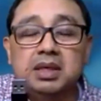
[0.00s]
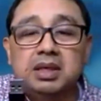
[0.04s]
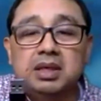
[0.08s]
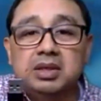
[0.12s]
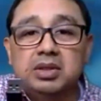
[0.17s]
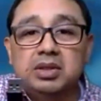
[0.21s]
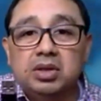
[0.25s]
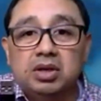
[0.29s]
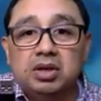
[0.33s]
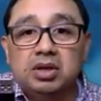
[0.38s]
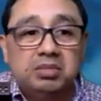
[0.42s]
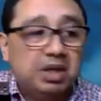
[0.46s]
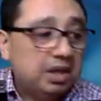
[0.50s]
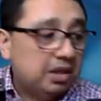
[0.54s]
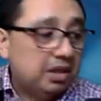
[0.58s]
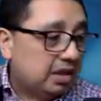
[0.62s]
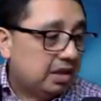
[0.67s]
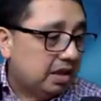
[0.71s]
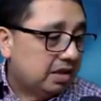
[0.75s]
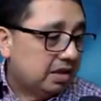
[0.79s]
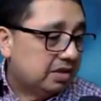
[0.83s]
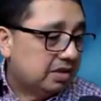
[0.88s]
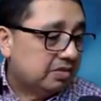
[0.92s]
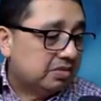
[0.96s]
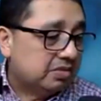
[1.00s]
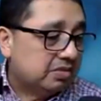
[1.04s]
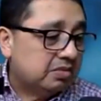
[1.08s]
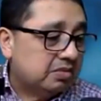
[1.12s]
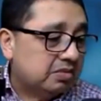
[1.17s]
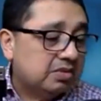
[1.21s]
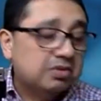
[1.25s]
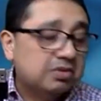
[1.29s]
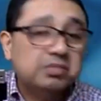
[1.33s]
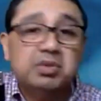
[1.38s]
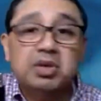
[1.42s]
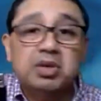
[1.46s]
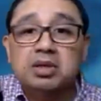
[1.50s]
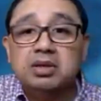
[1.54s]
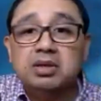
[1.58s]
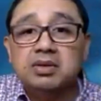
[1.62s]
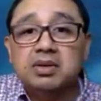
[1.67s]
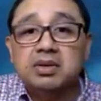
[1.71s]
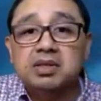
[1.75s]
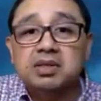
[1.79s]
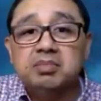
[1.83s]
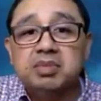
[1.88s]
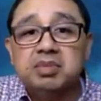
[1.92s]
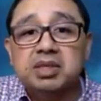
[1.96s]
normally there are small
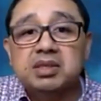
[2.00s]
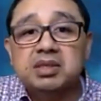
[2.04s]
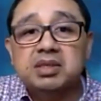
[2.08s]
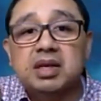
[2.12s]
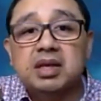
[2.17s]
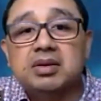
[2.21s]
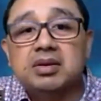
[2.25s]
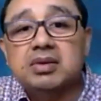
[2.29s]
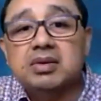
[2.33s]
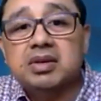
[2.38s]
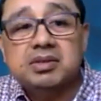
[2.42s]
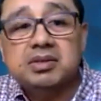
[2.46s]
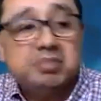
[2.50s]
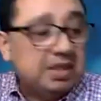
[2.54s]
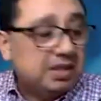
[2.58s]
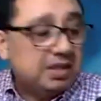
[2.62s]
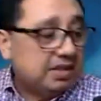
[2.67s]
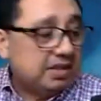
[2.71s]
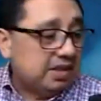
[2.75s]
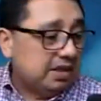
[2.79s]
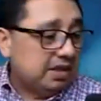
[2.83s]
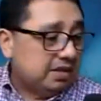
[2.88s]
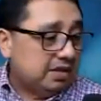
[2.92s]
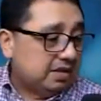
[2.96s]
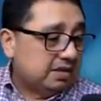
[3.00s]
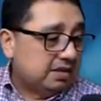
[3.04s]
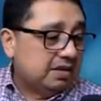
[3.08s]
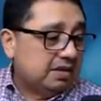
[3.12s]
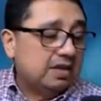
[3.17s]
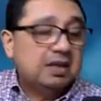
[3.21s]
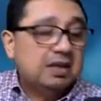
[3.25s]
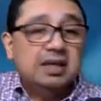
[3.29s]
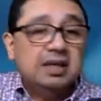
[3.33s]
USBs now, USB-Cs,